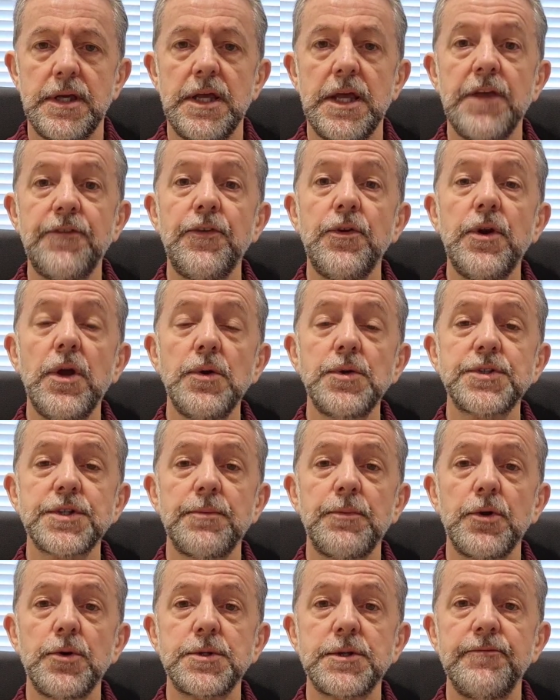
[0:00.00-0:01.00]
If you know
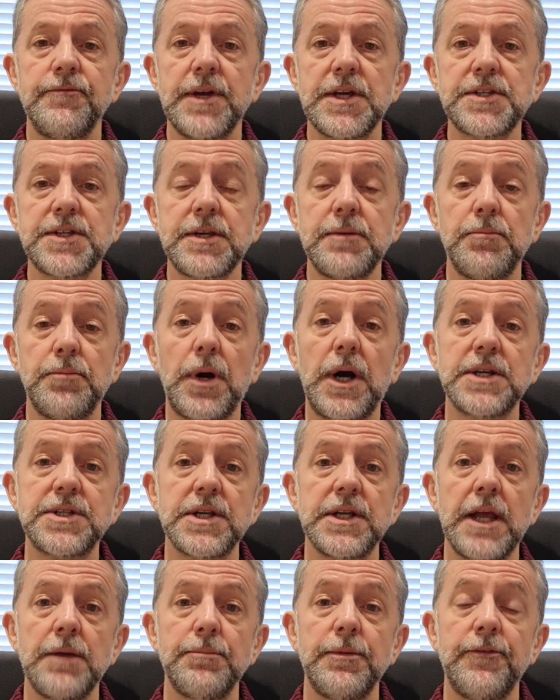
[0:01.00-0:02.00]
someone who's invested in
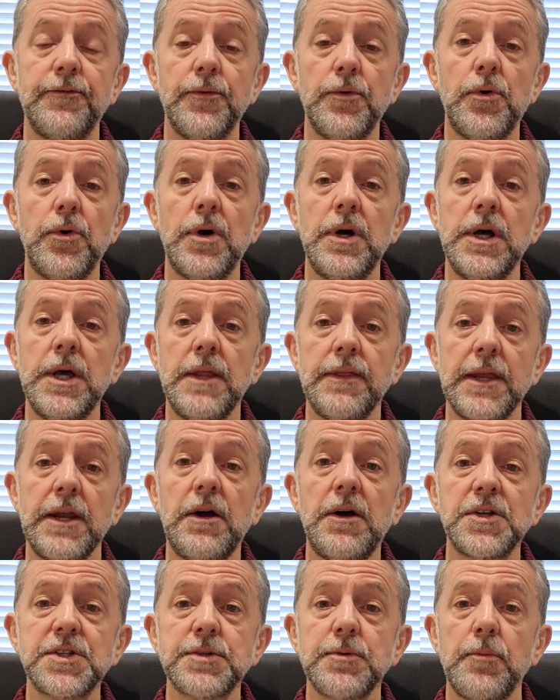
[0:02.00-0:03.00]
buy-to-let before, then
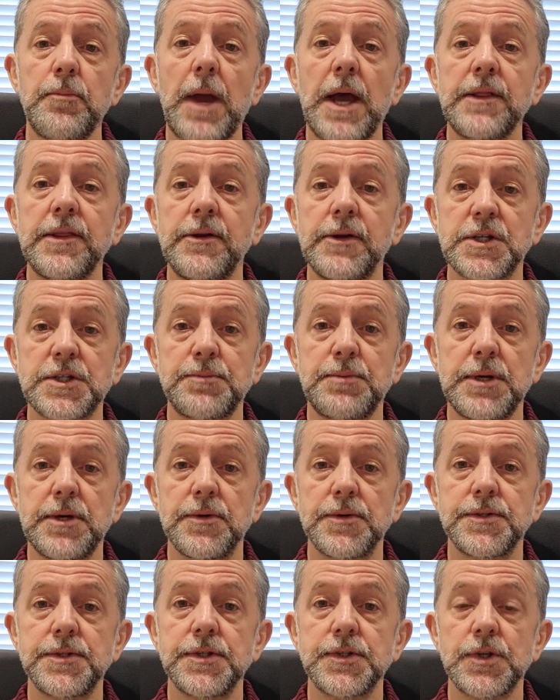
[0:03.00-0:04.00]
ask them about their
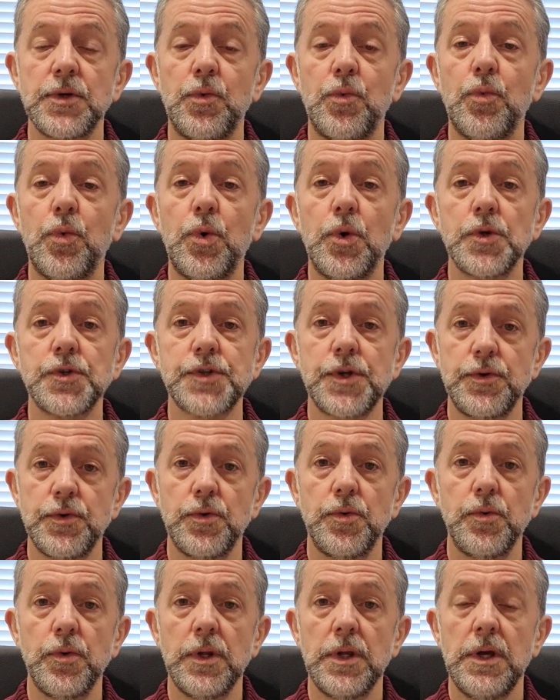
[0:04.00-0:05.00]
experiences, warts and
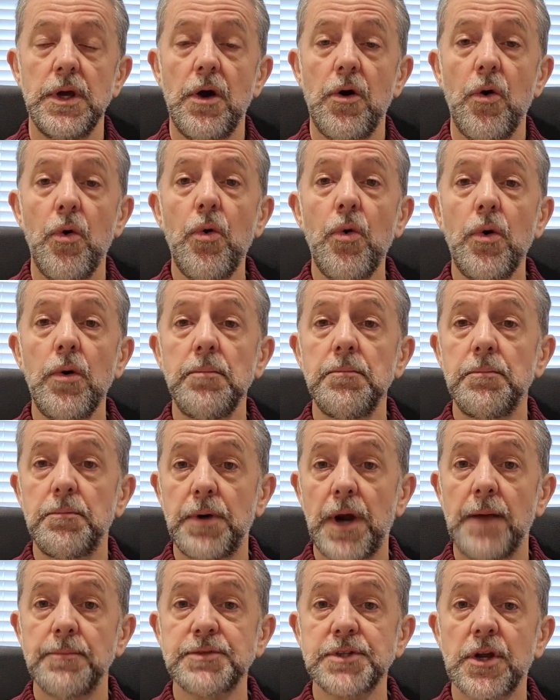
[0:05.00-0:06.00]
all, or
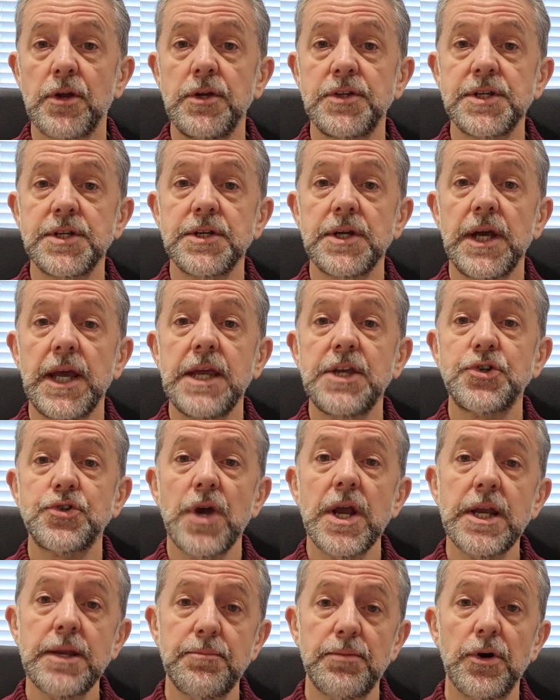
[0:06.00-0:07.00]
perhaps consider a
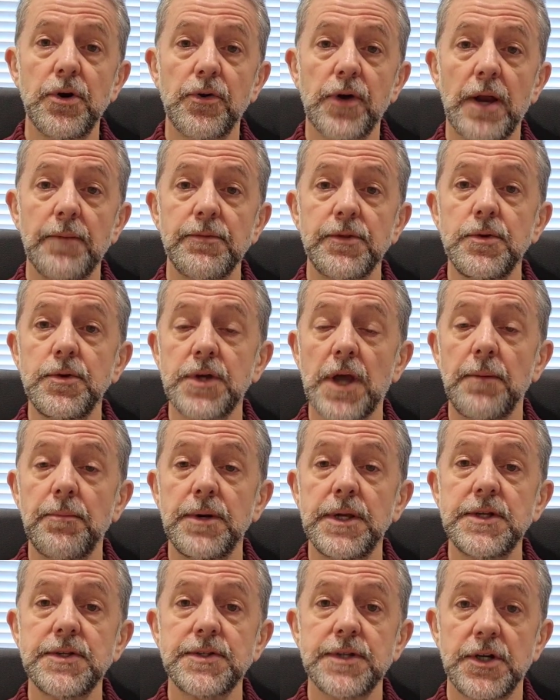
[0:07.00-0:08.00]
training program through
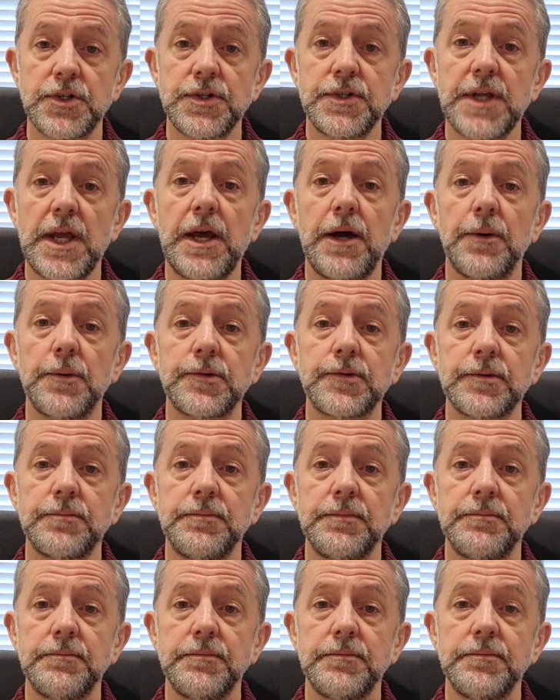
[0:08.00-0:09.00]
companies such as ours.
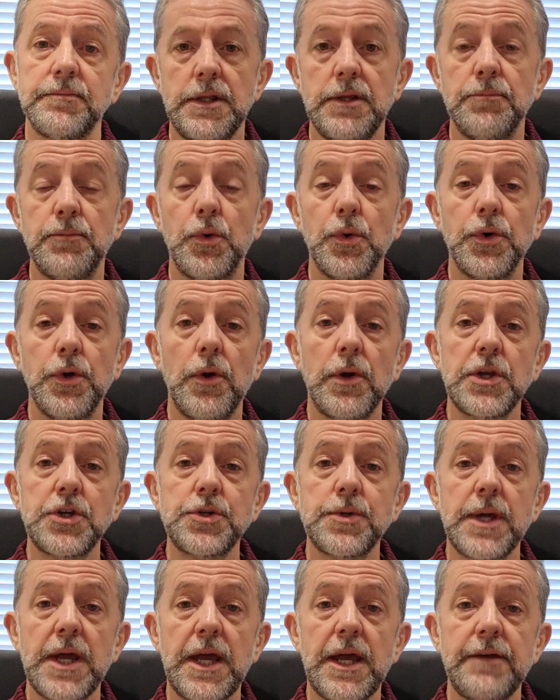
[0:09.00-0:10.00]
The more
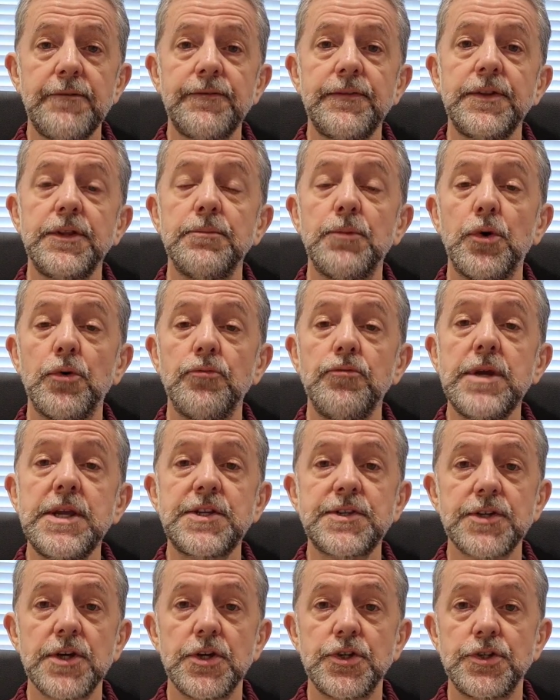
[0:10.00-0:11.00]
knowledge you have, the more
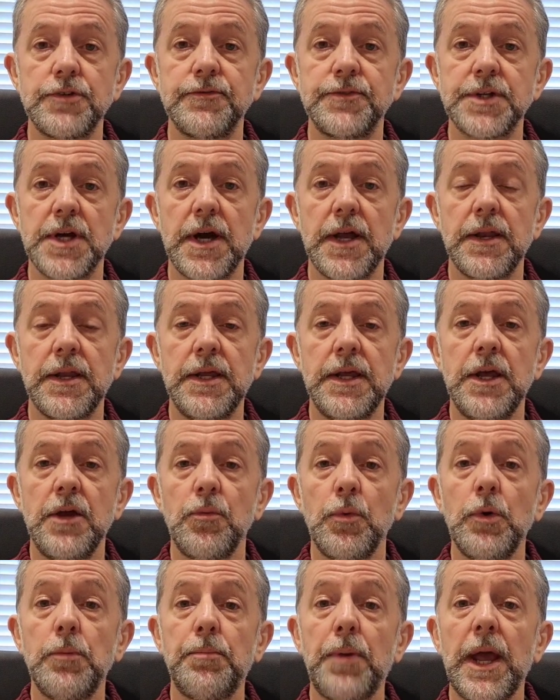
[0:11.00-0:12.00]
research you've done,
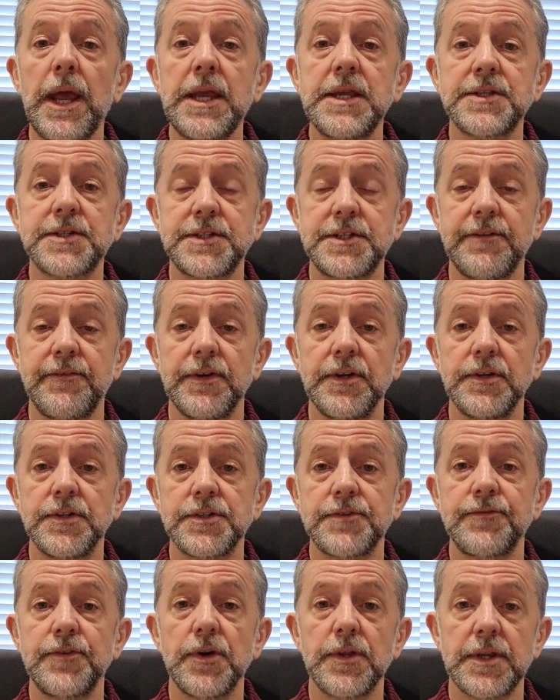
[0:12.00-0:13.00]
will pay its
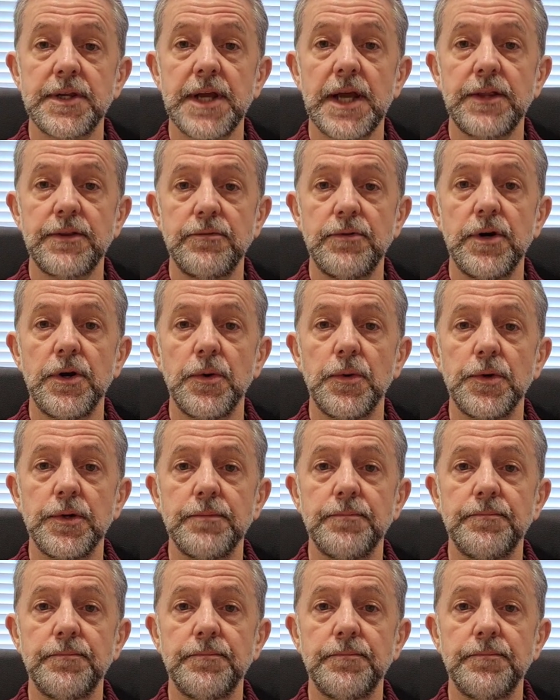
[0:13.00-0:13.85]
dividends further down the road.